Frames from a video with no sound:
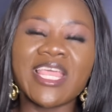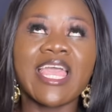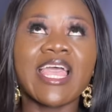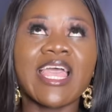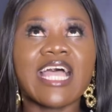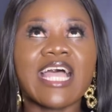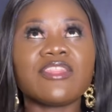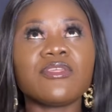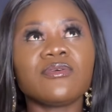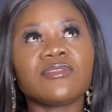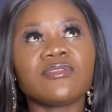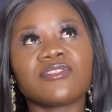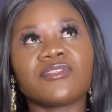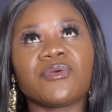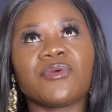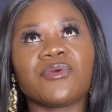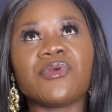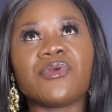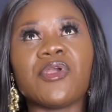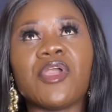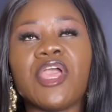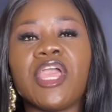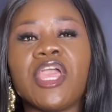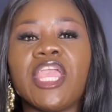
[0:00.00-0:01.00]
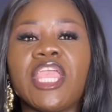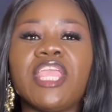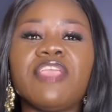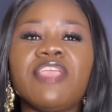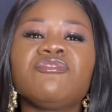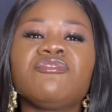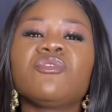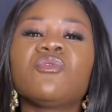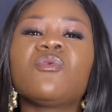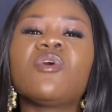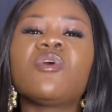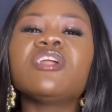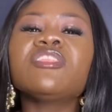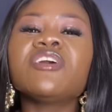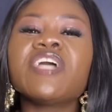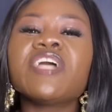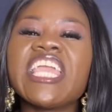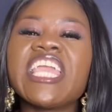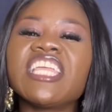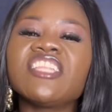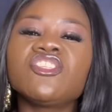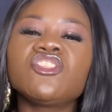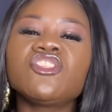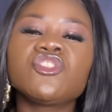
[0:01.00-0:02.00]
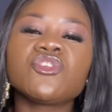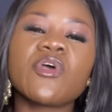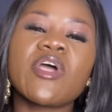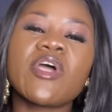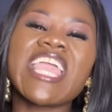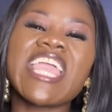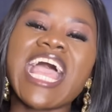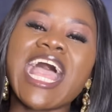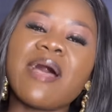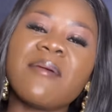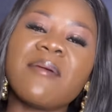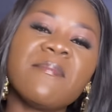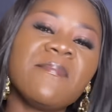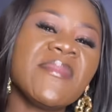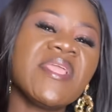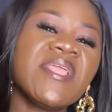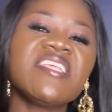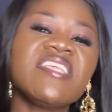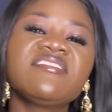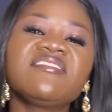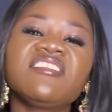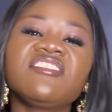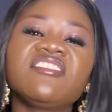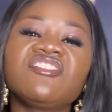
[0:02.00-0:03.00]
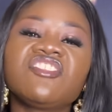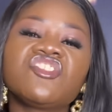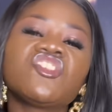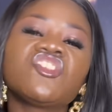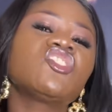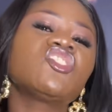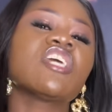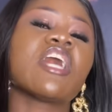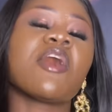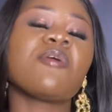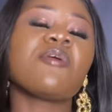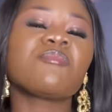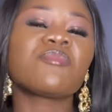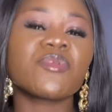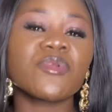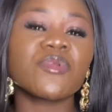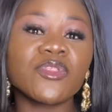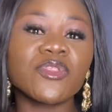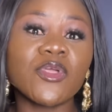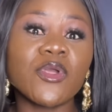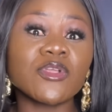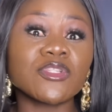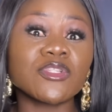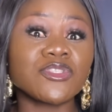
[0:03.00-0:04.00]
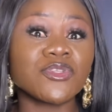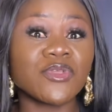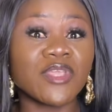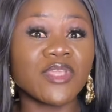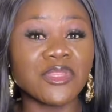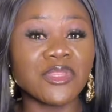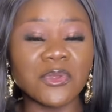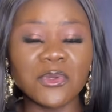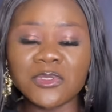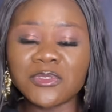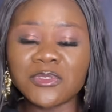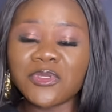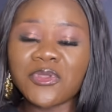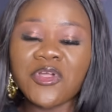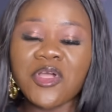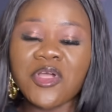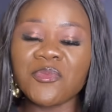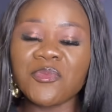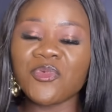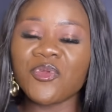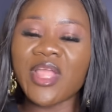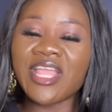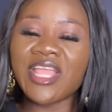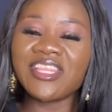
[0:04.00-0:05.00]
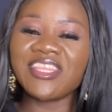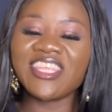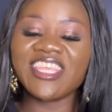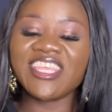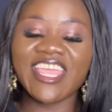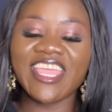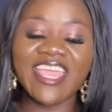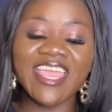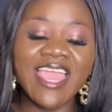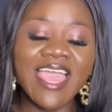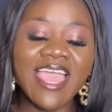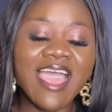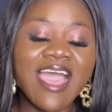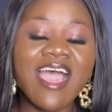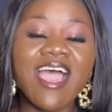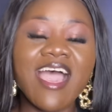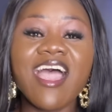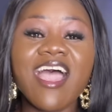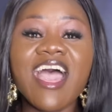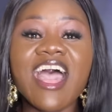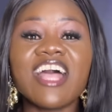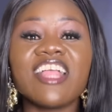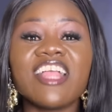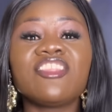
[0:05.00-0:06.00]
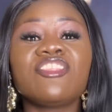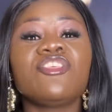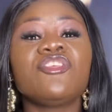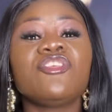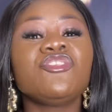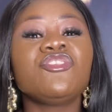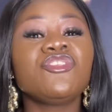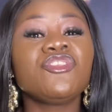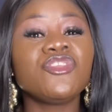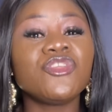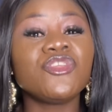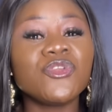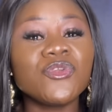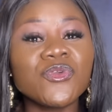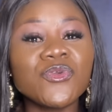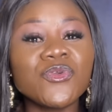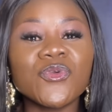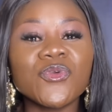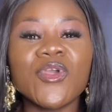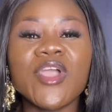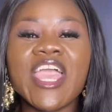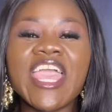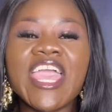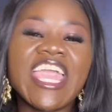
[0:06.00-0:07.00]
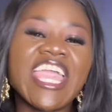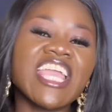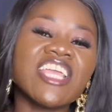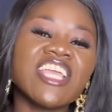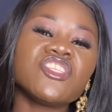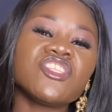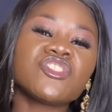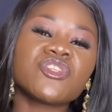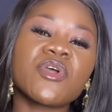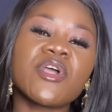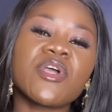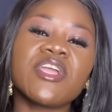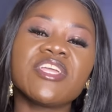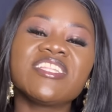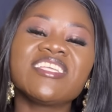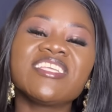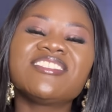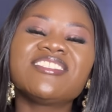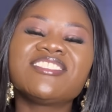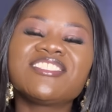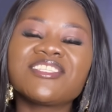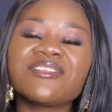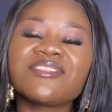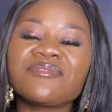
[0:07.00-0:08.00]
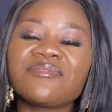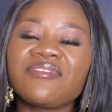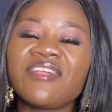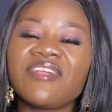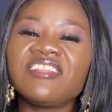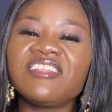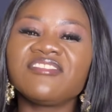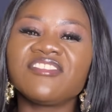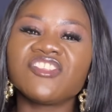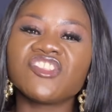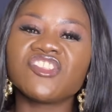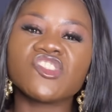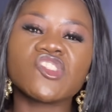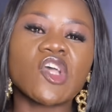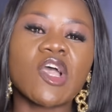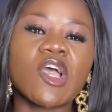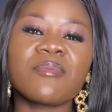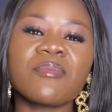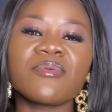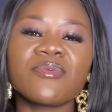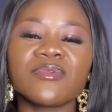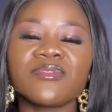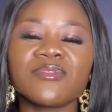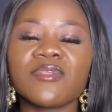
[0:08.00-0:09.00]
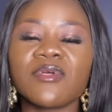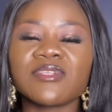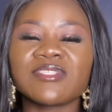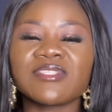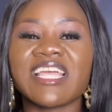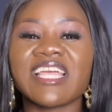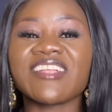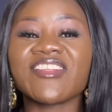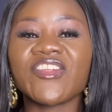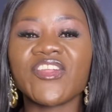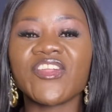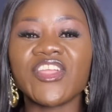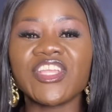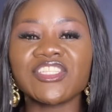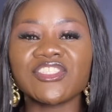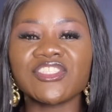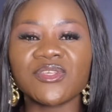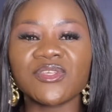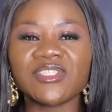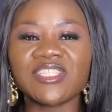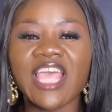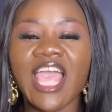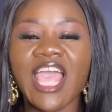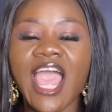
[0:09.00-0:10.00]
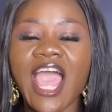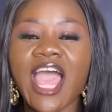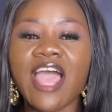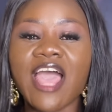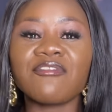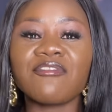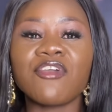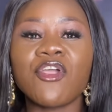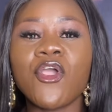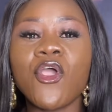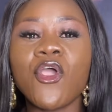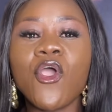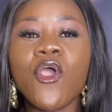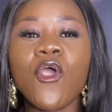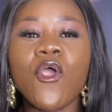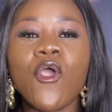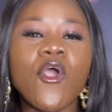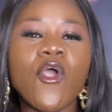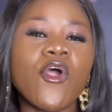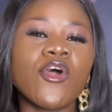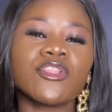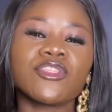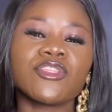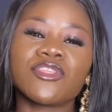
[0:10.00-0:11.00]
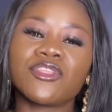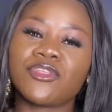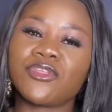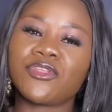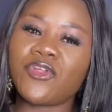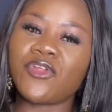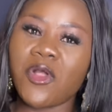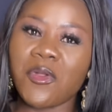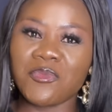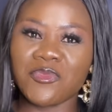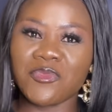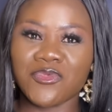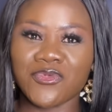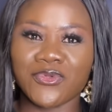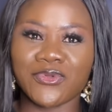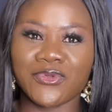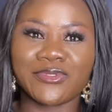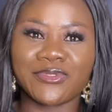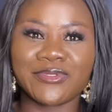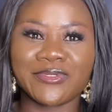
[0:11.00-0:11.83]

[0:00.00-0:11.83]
And also, if you want to enjoy amazing digital products, you can also come right here and you enjoy the different digital products that creators have on Gumroad.